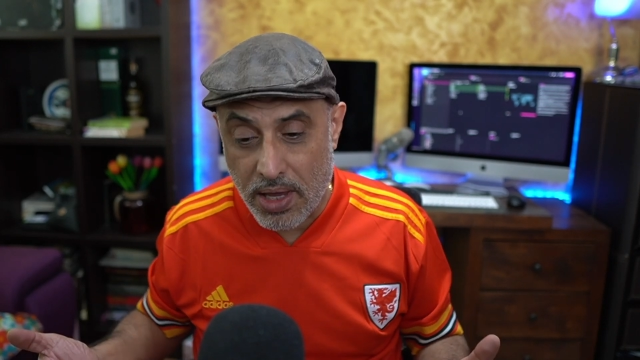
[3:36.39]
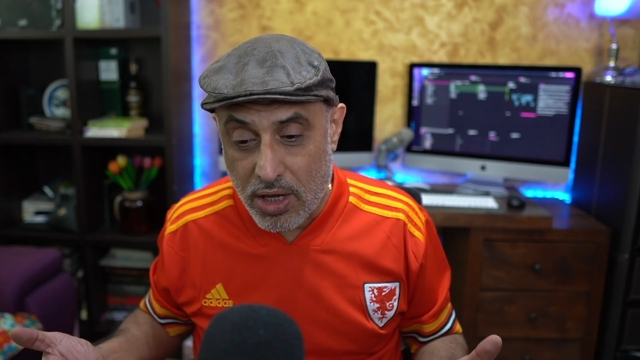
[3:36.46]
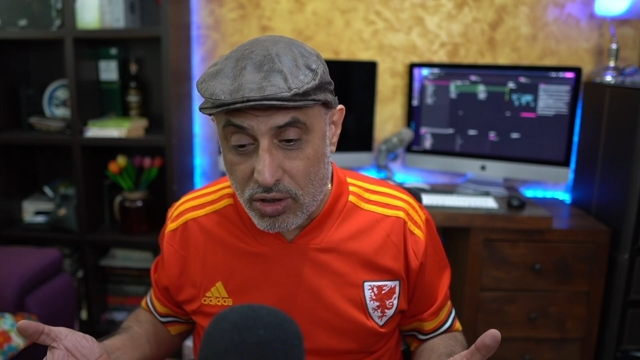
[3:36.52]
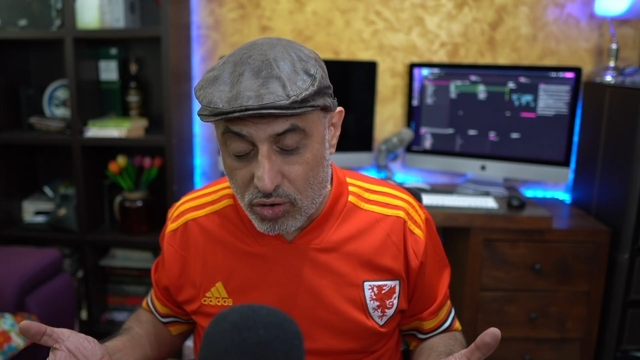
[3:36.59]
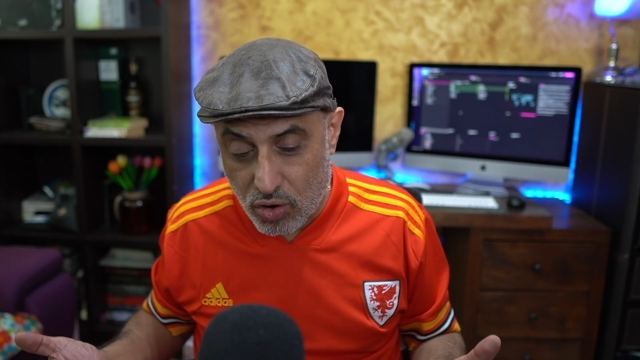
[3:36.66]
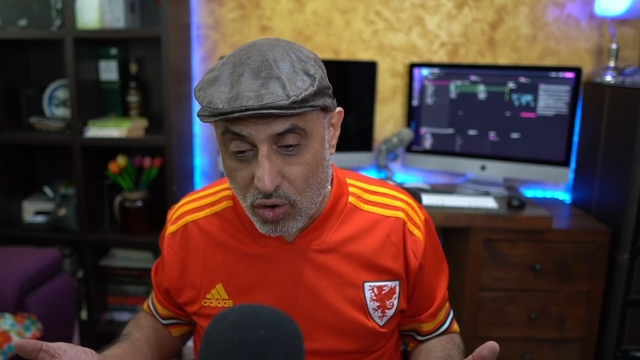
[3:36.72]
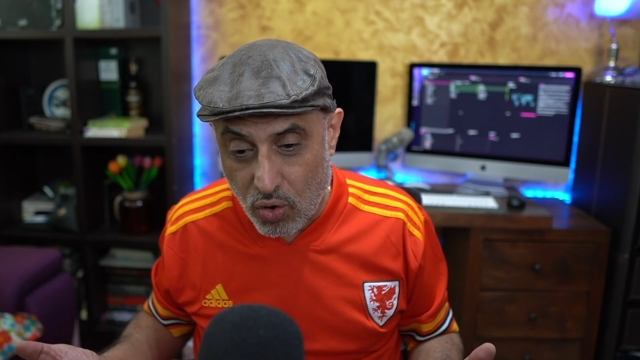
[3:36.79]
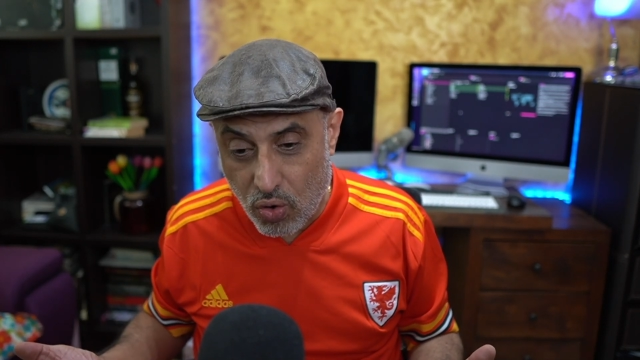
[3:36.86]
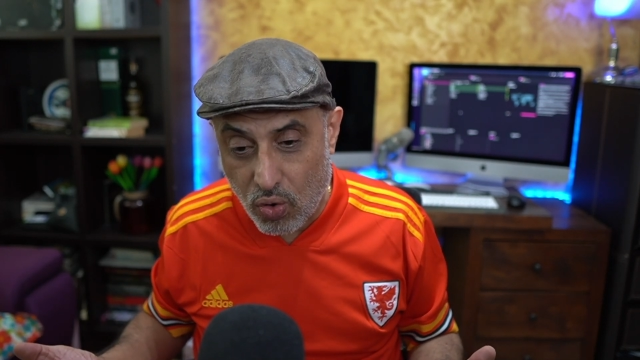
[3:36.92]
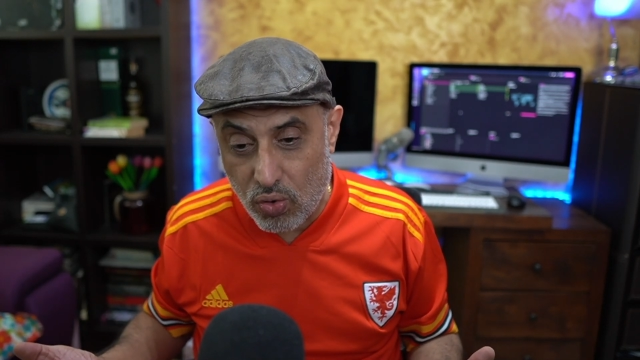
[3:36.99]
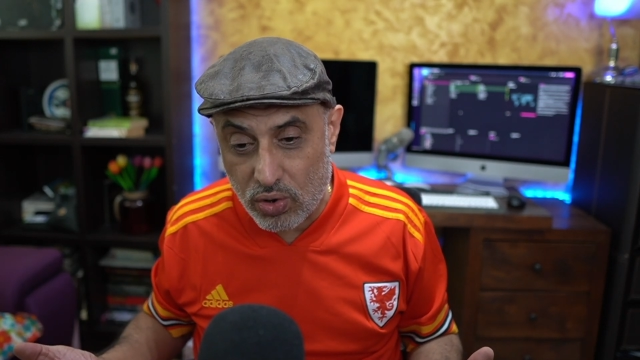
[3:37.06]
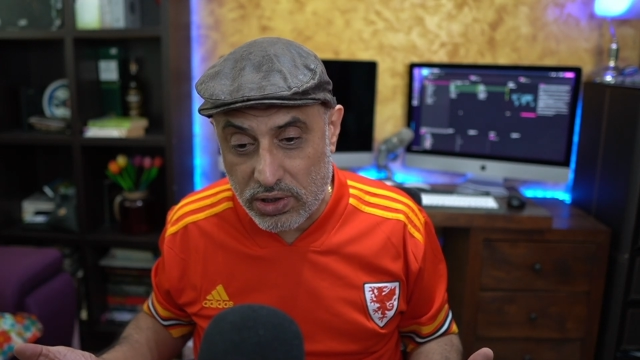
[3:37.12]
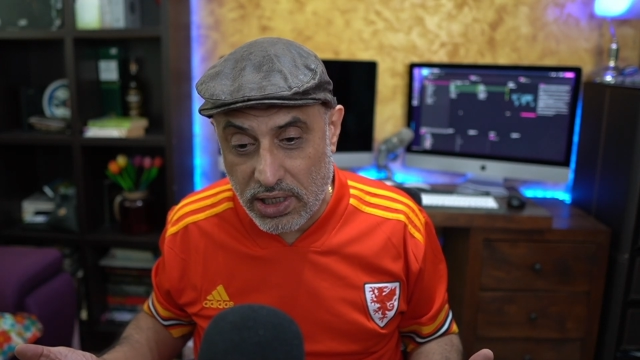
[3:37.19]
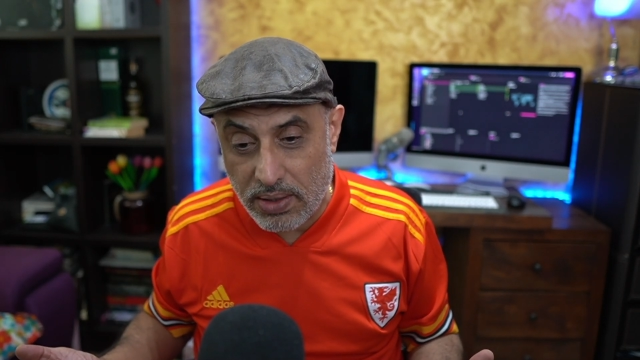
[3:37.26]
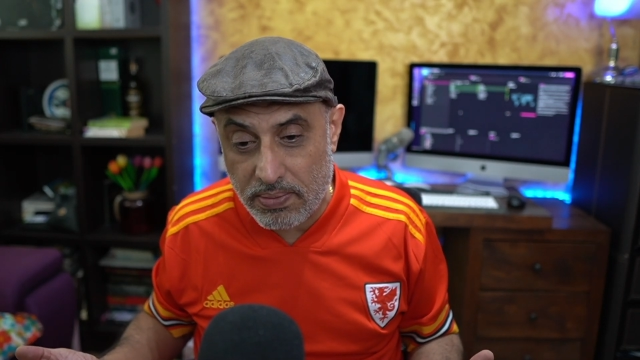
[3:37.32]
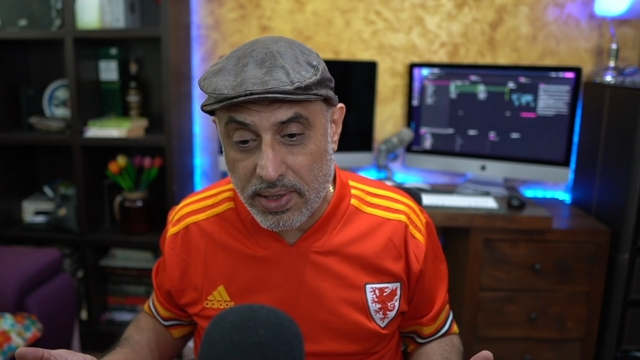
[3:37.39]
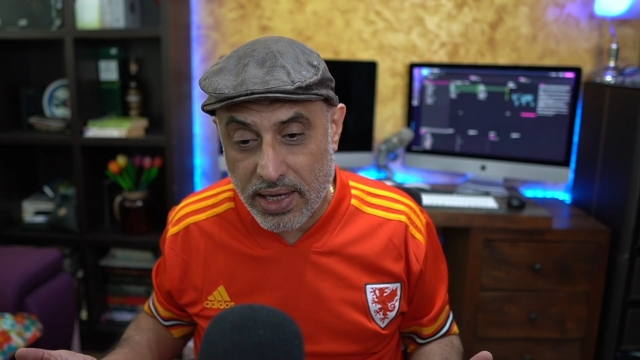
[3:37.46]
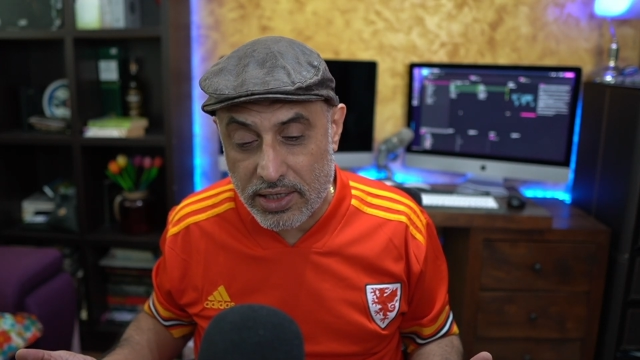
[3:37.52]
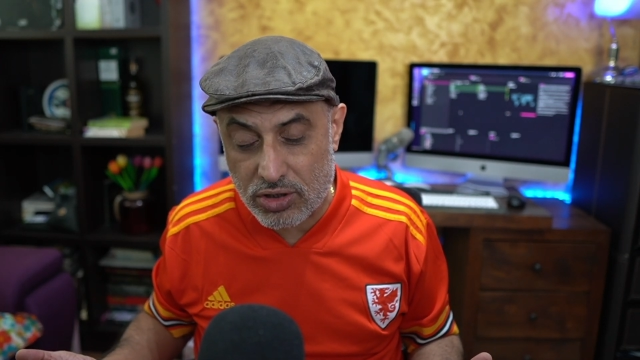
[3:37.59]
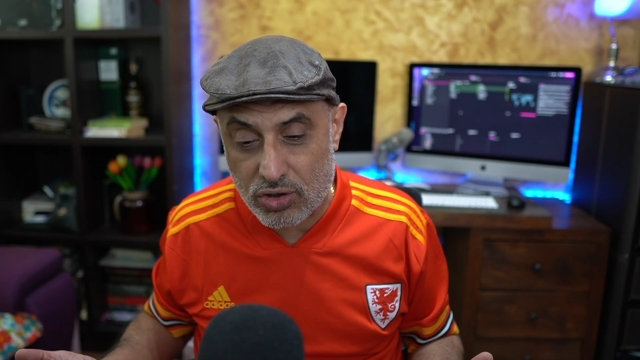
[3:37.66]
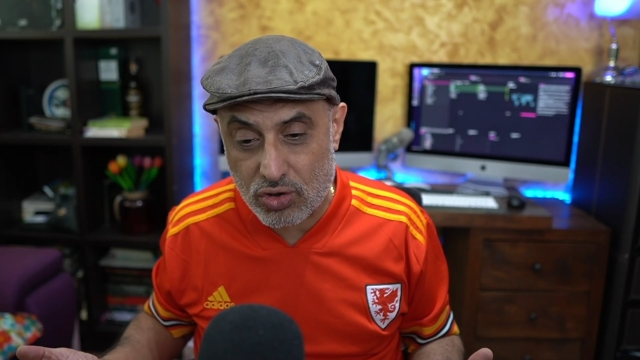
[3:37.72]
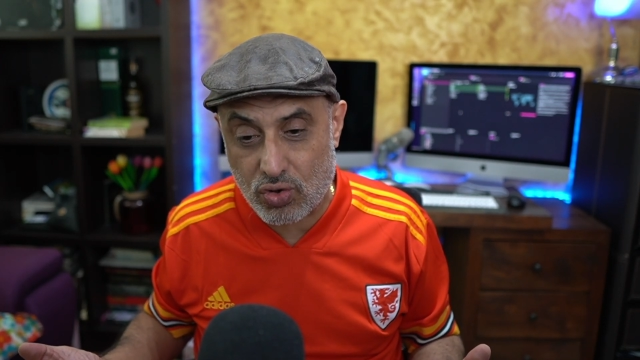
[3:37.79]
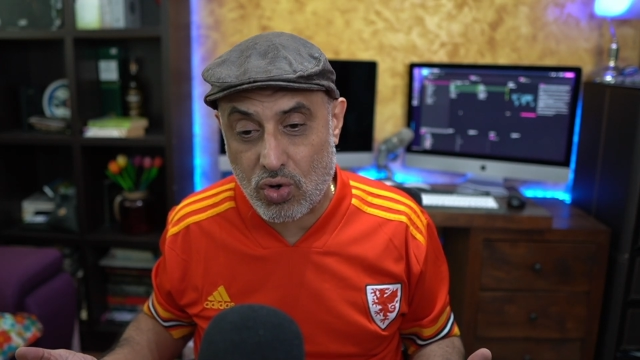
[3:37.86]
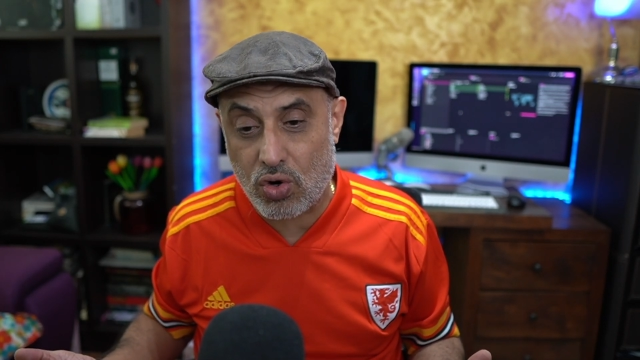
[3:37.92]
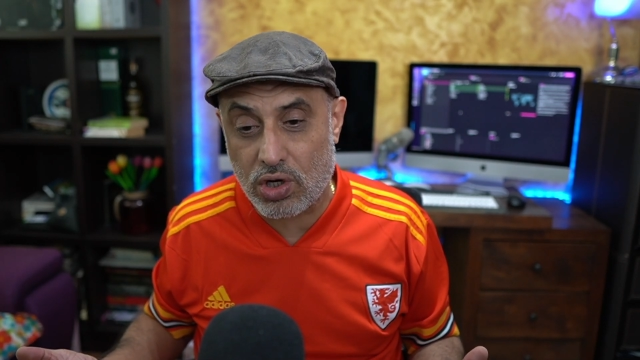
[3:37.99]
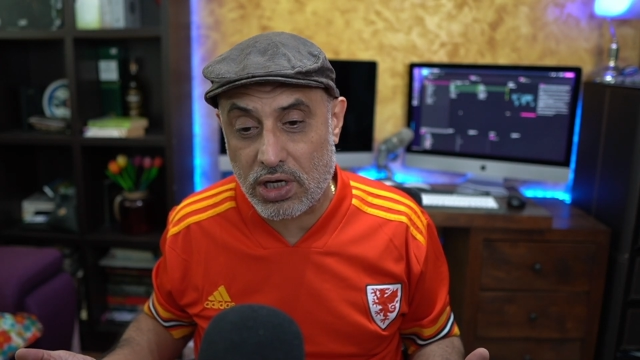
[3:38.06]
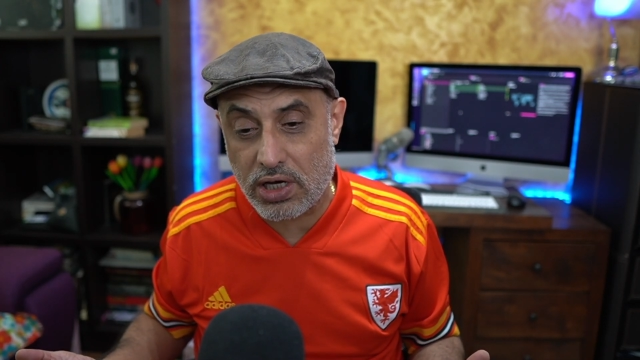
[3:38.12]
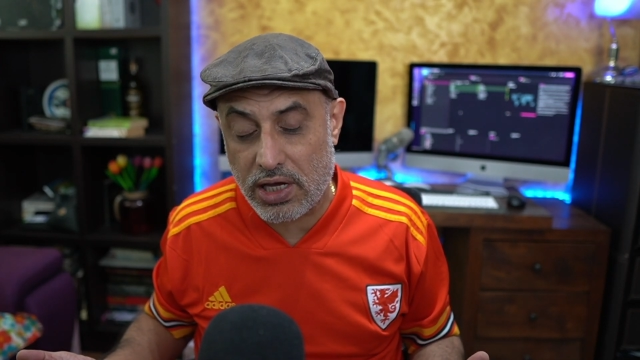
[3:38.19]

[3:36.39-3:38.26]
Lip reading: So the whole team gets stronger